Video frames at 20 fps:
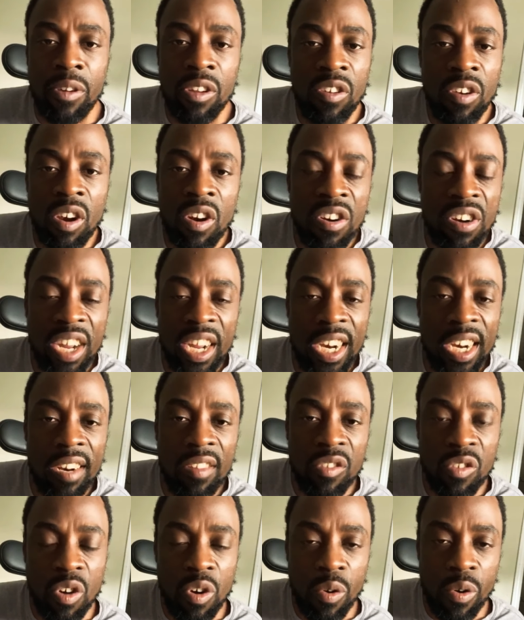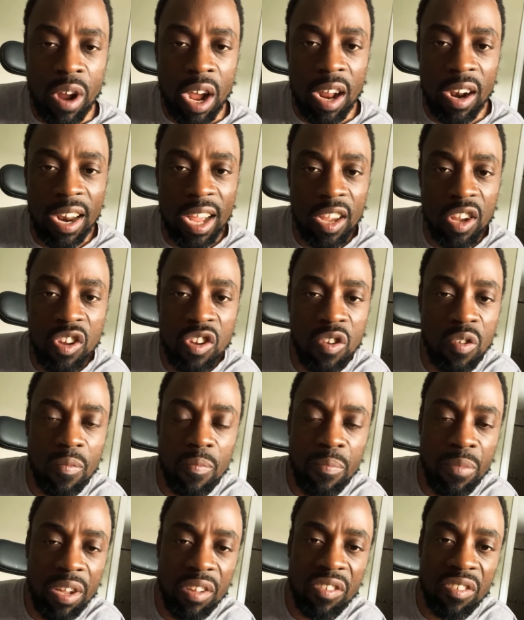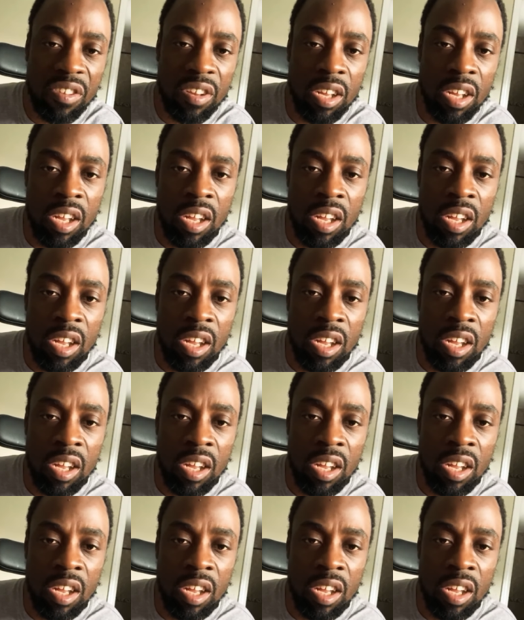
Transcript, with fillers: You learn that in the Torah, like you don't mix